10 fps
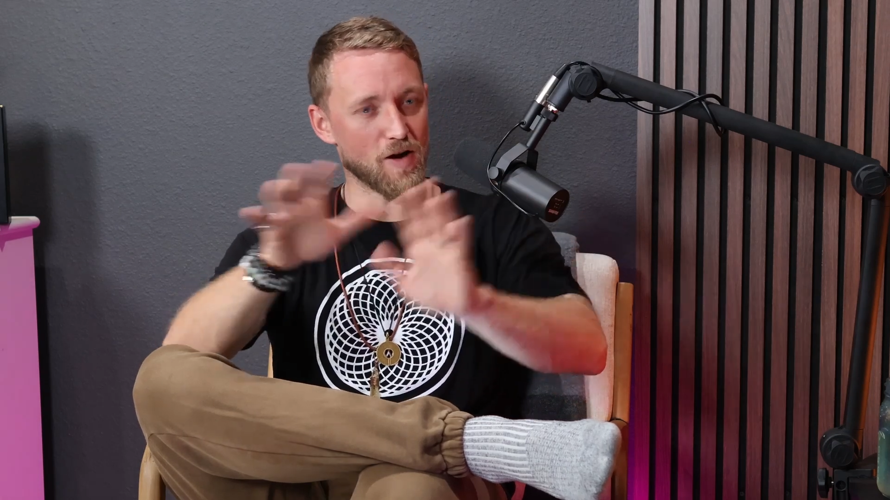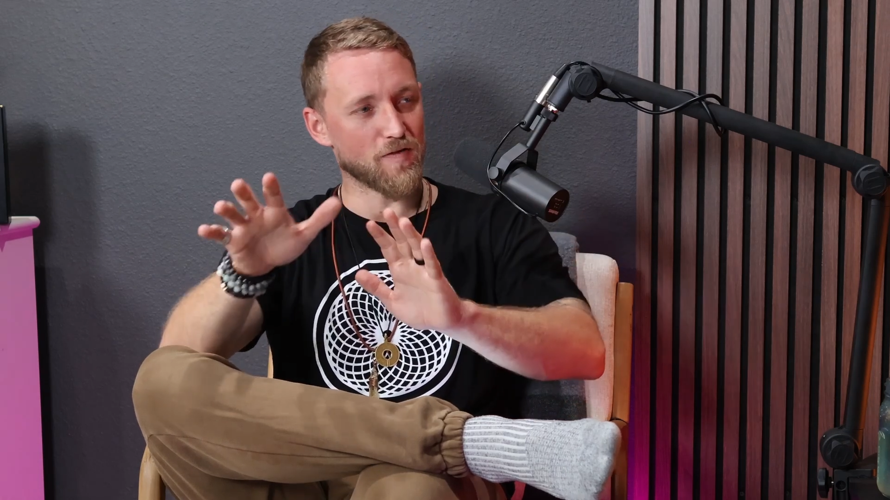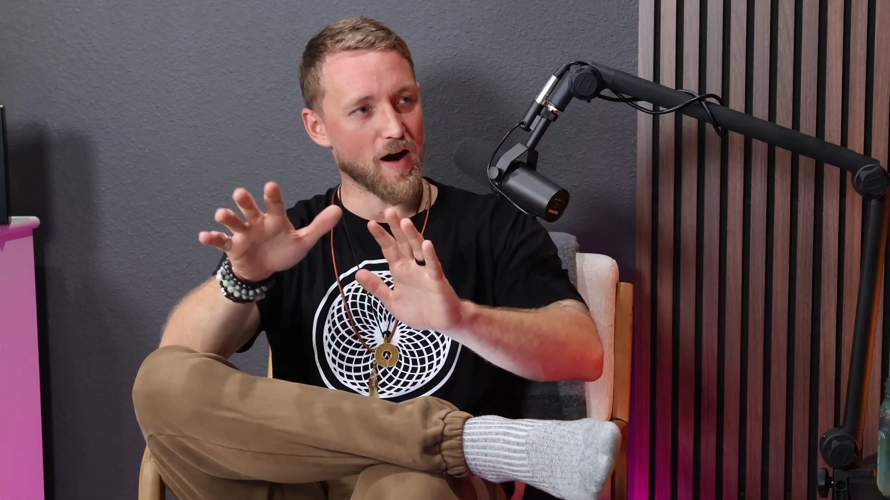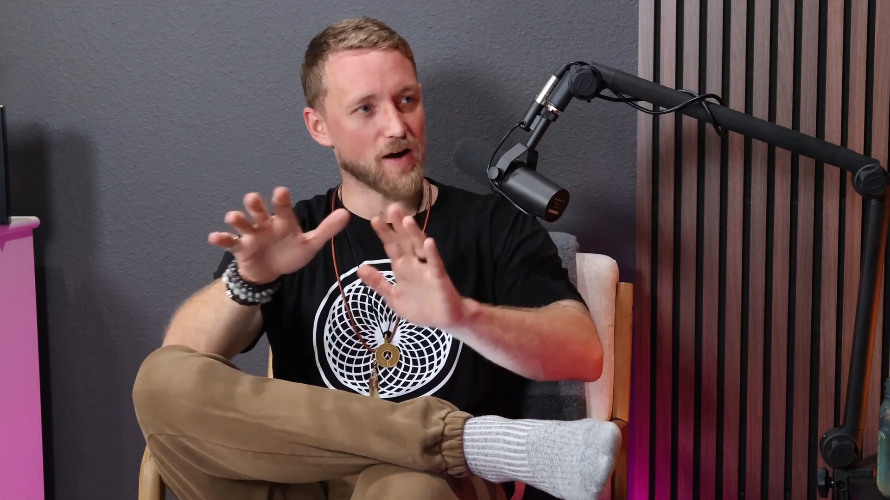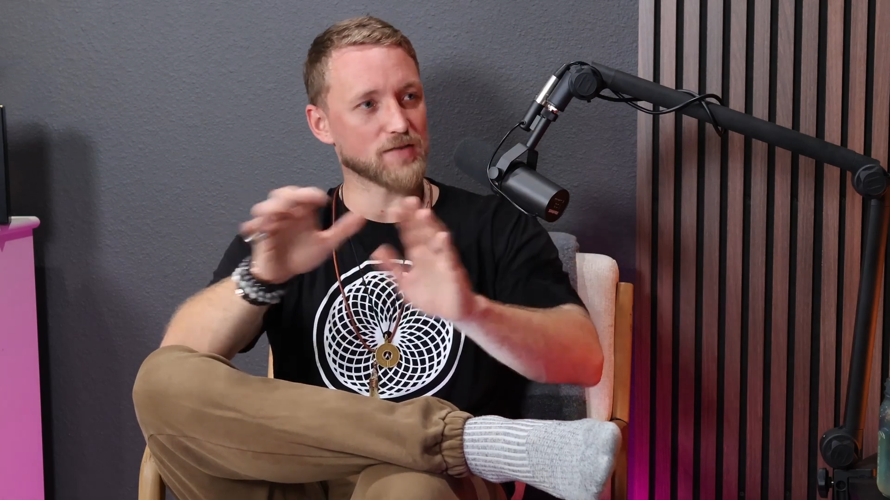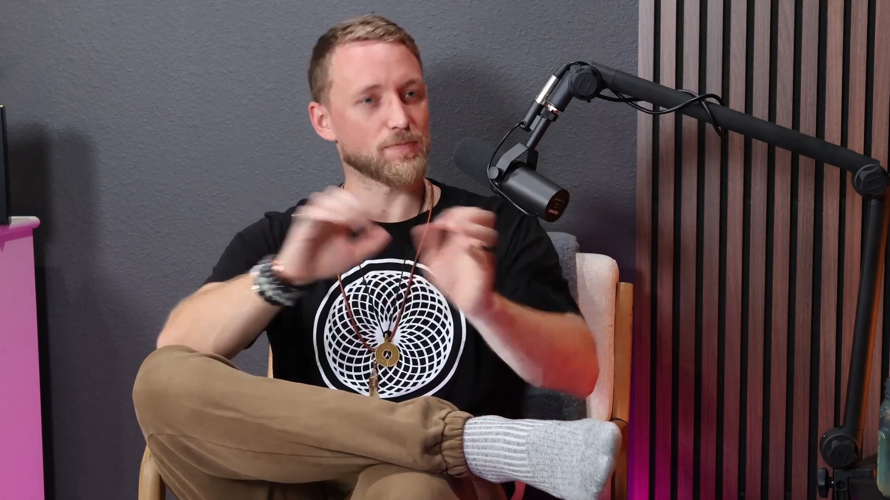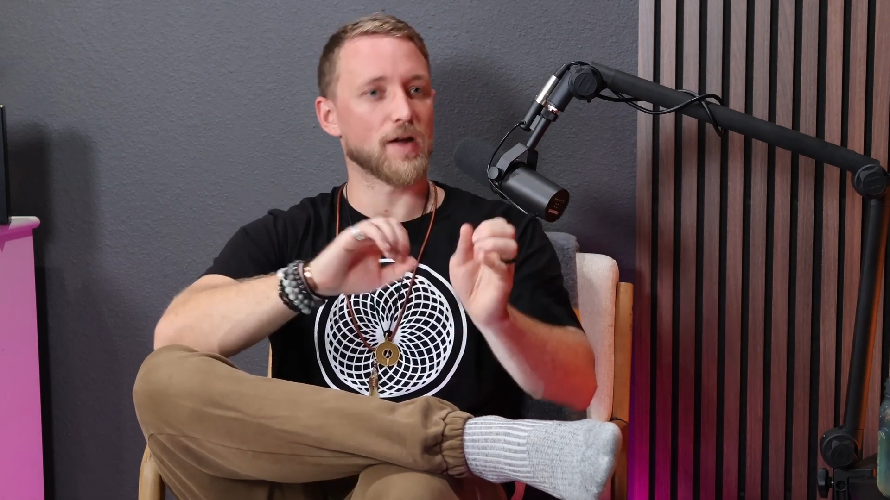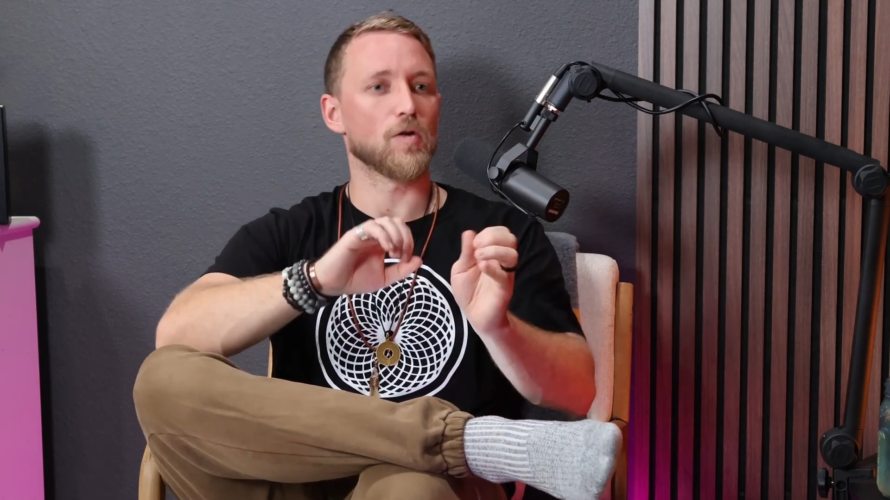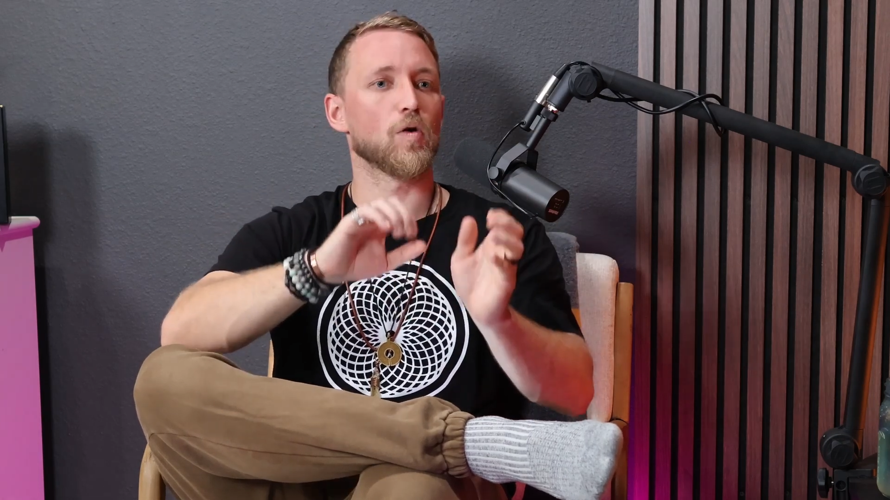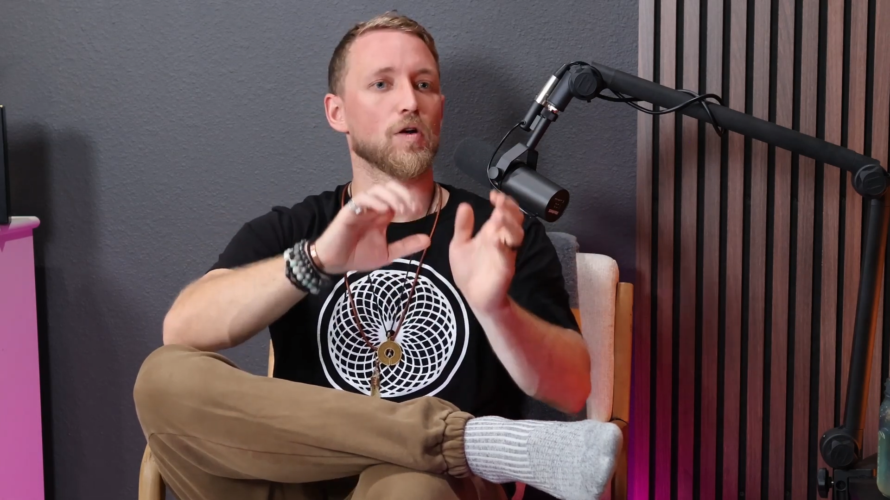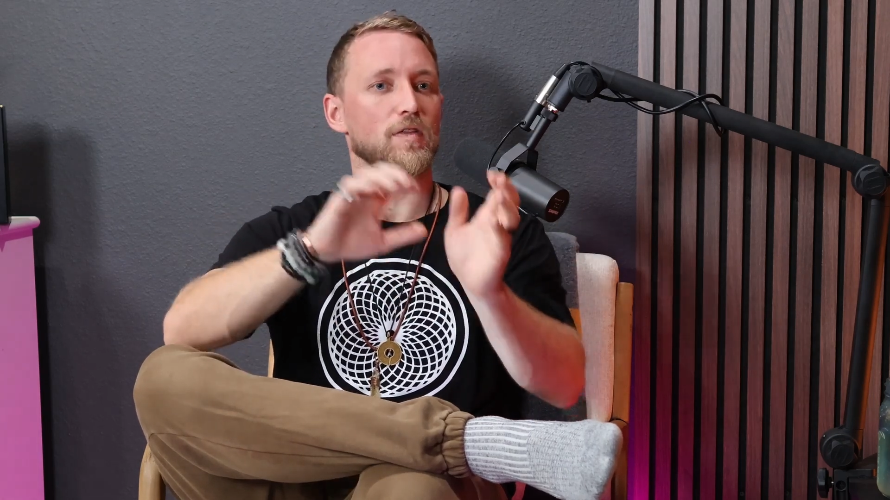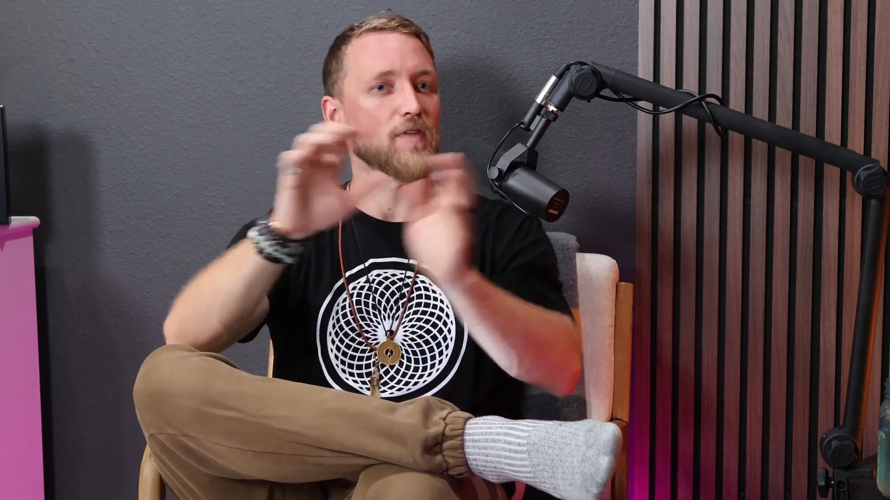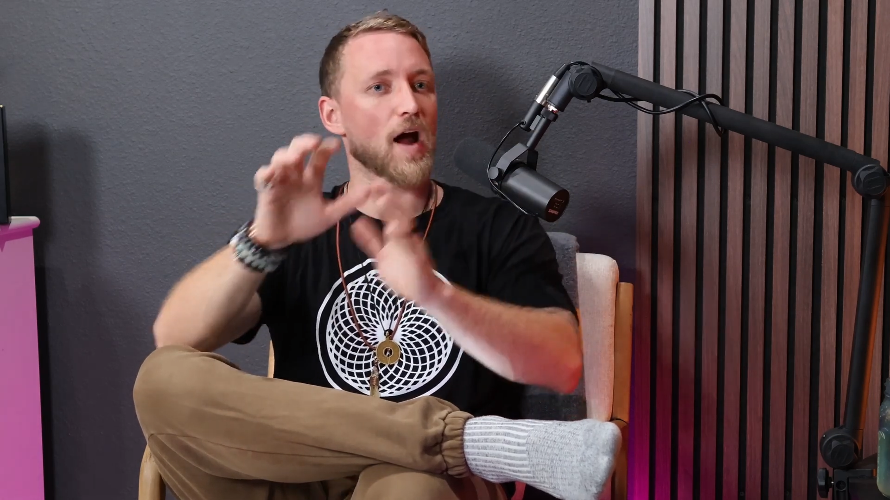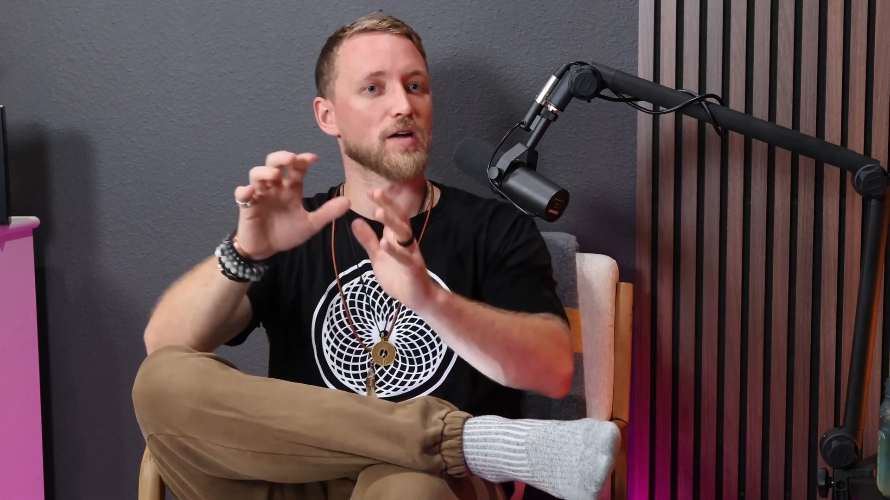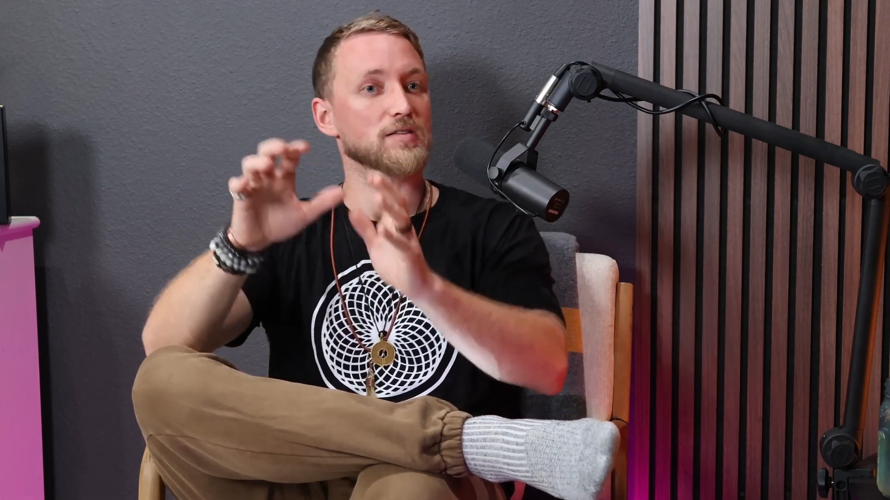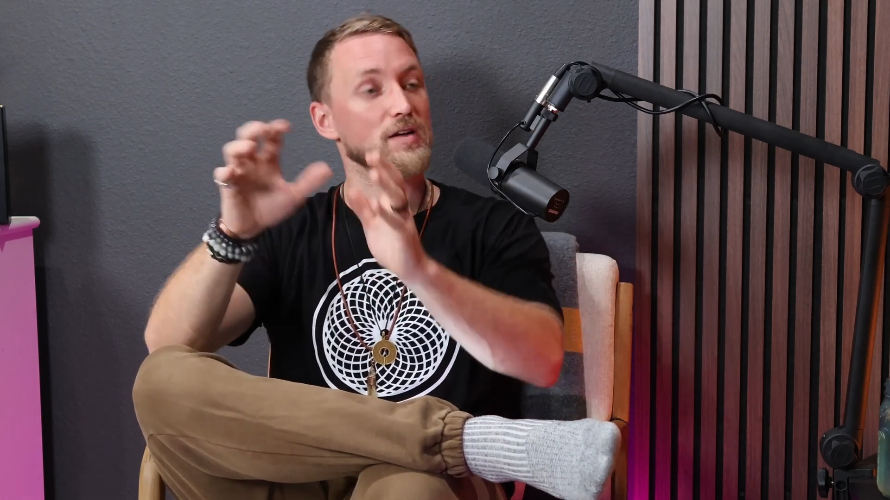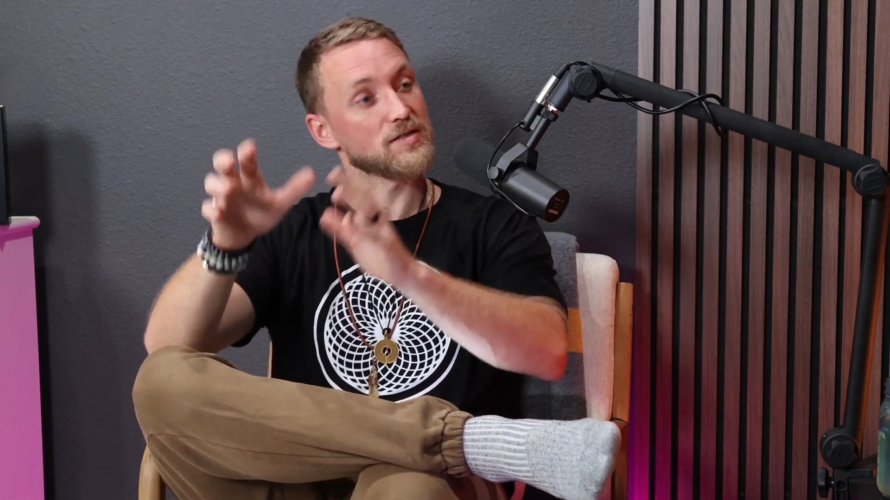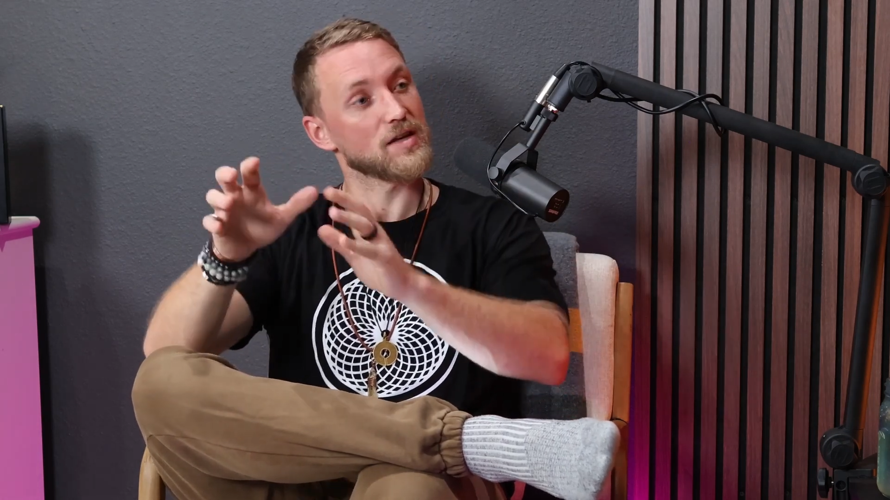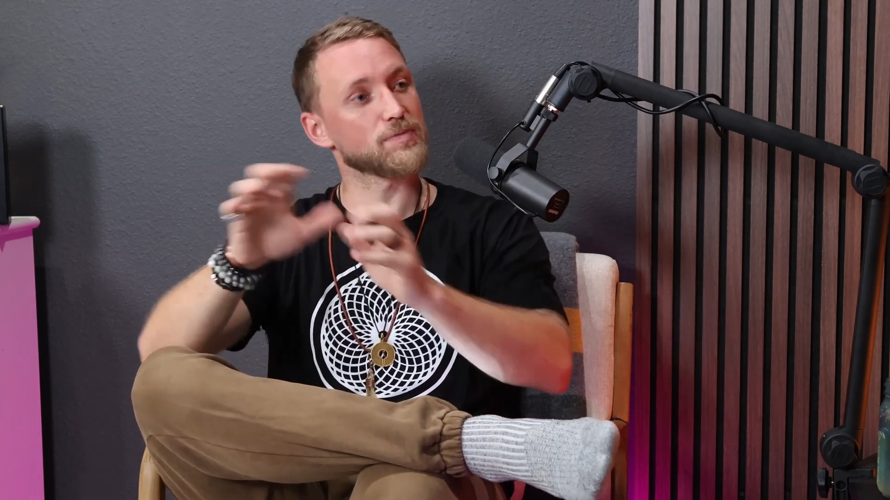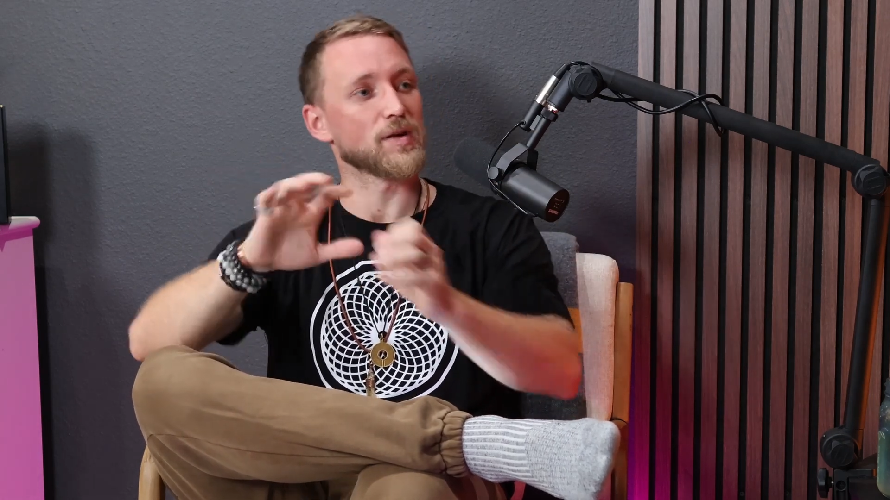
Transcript: no virus, or the virus exists,